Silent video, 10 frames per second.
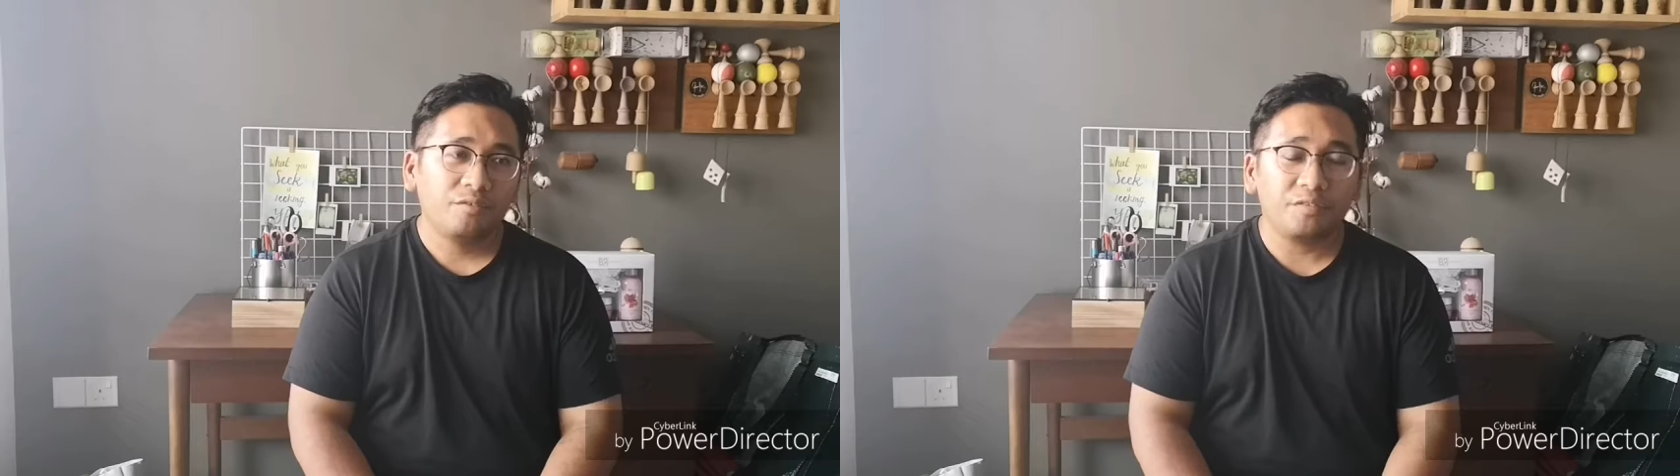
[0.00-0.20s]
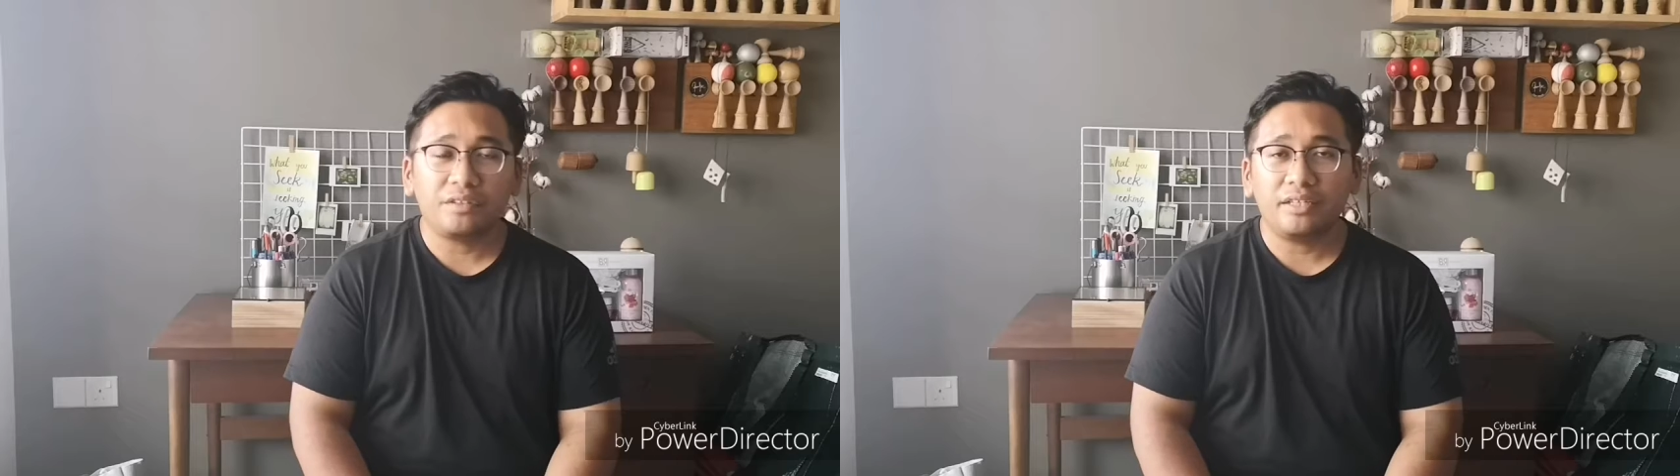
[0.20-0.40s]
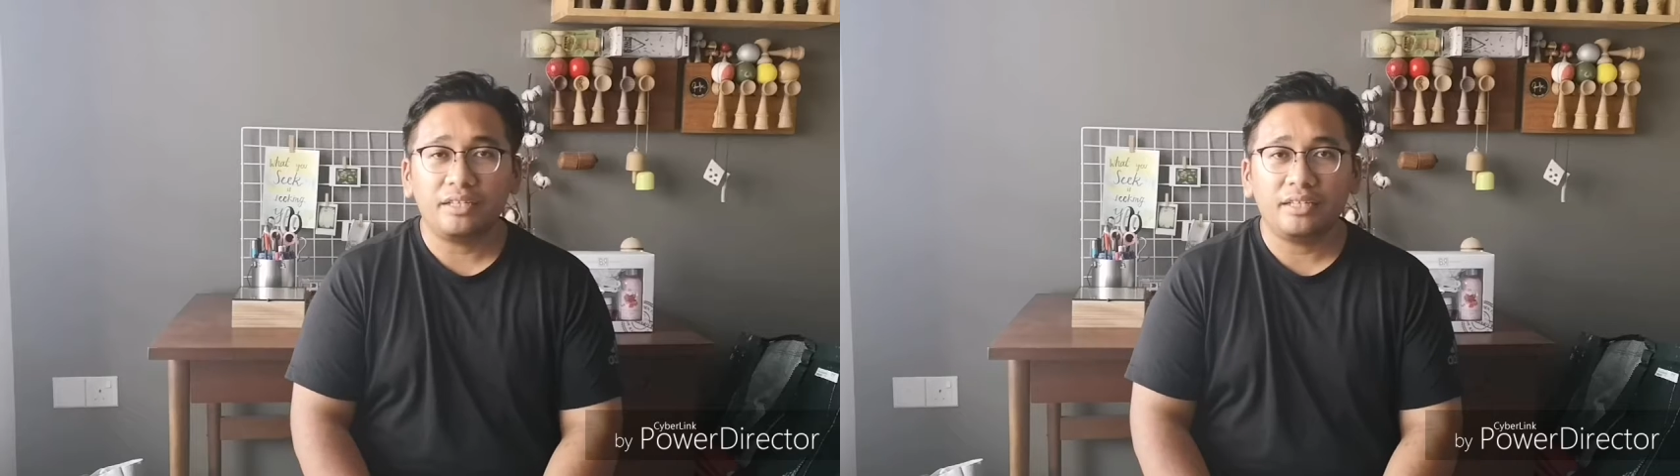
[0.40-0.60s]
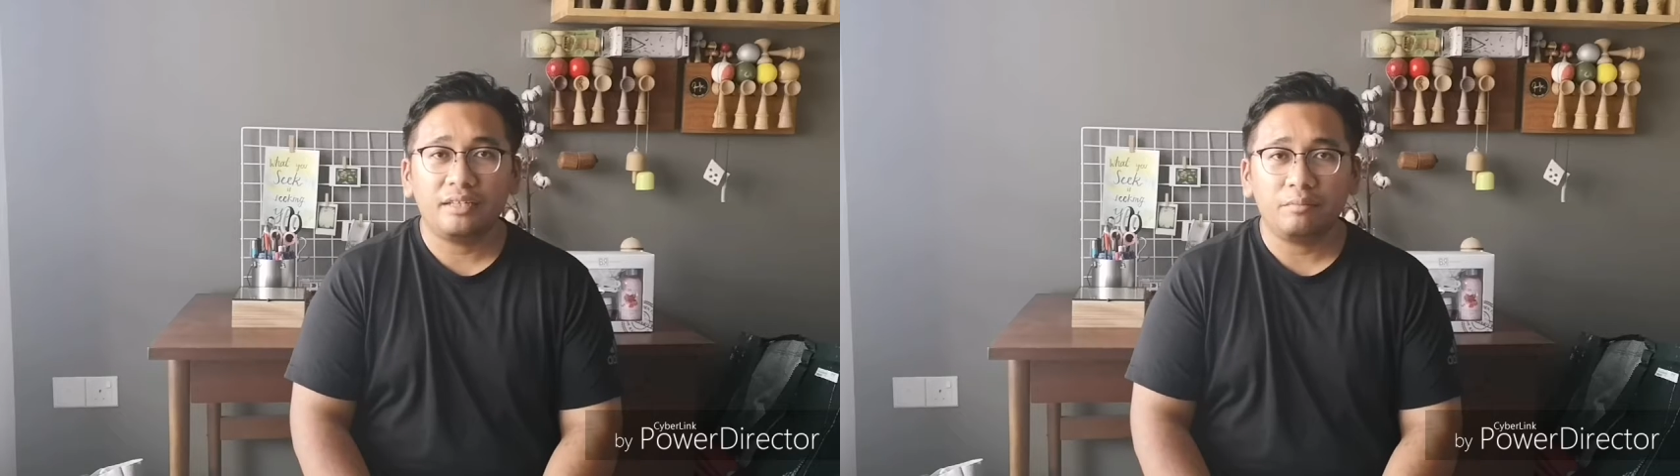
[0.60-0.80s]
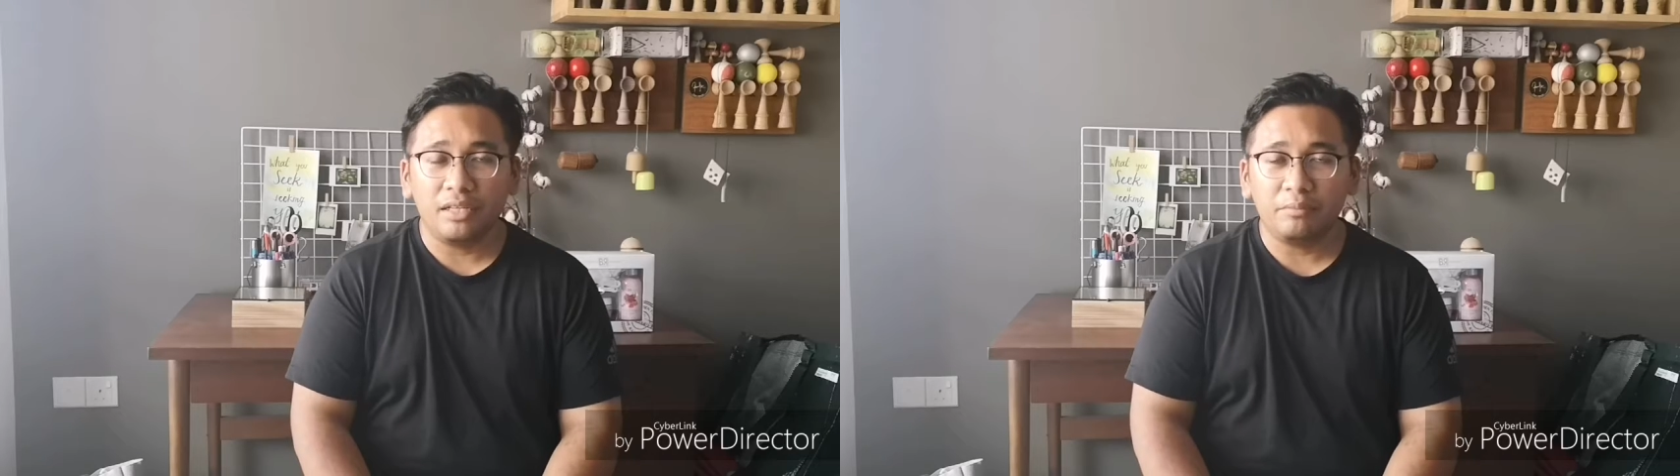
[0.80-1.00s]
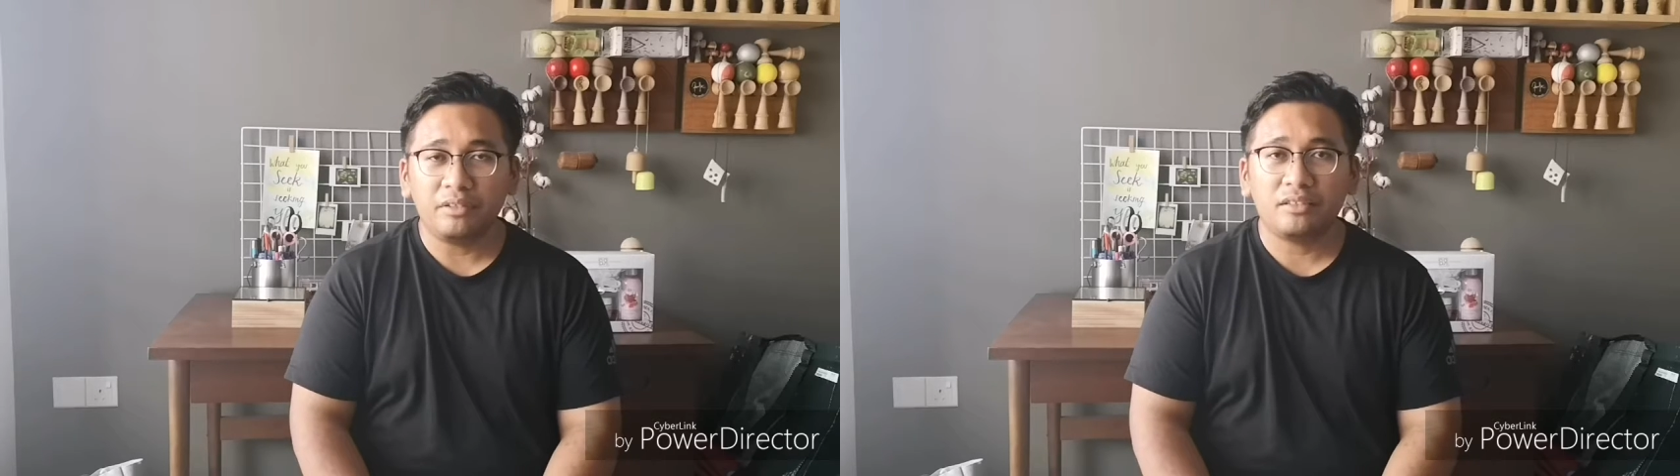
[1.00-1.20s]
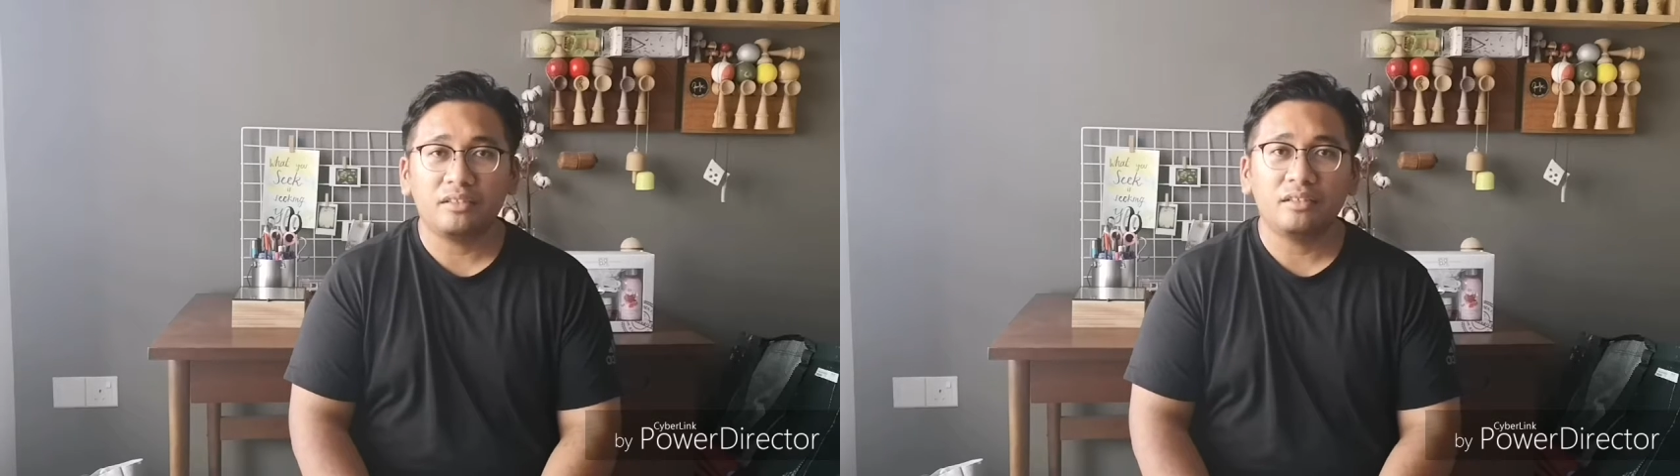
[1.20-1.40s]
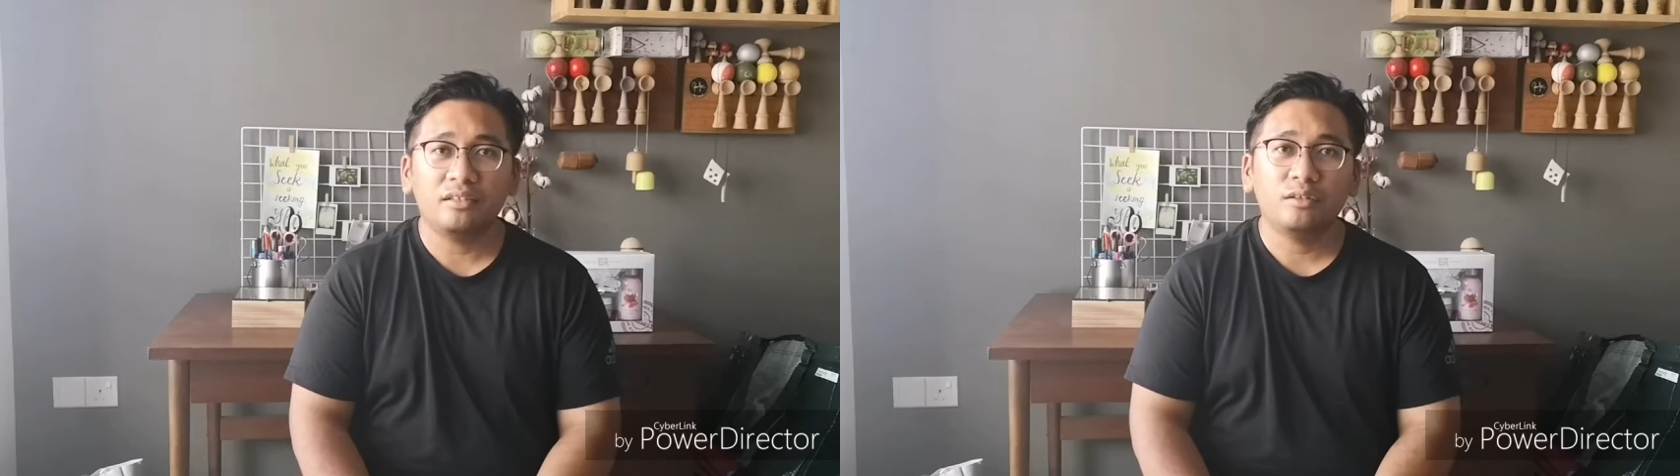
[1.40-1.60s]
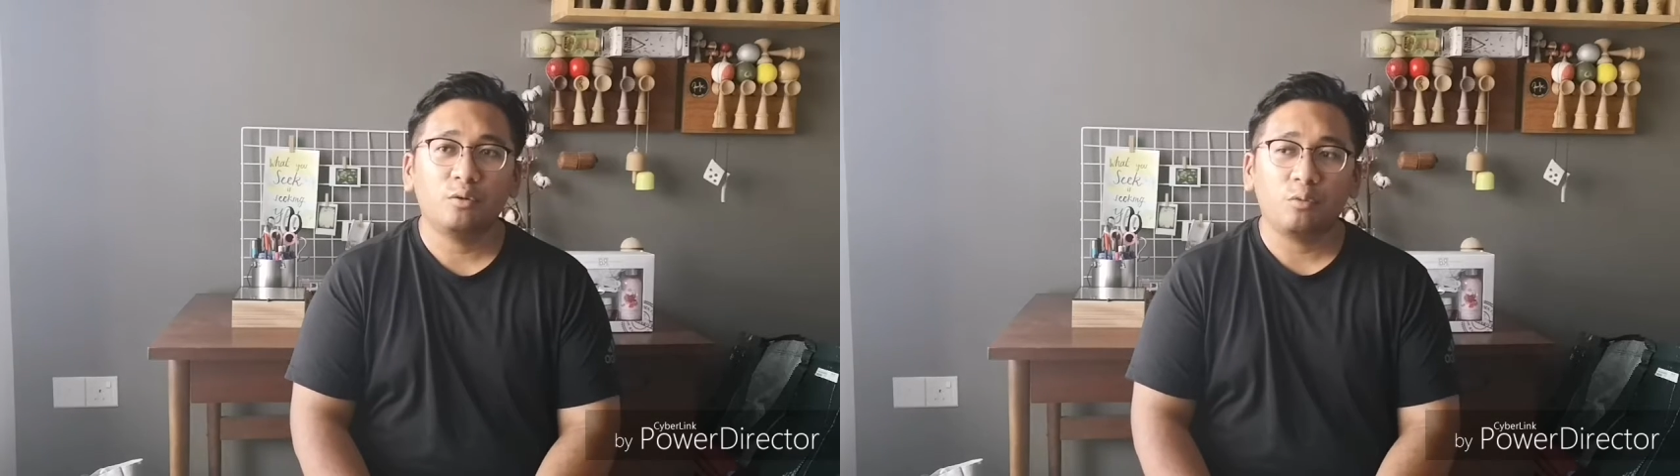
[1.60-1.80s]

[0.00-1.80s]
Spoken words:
50mm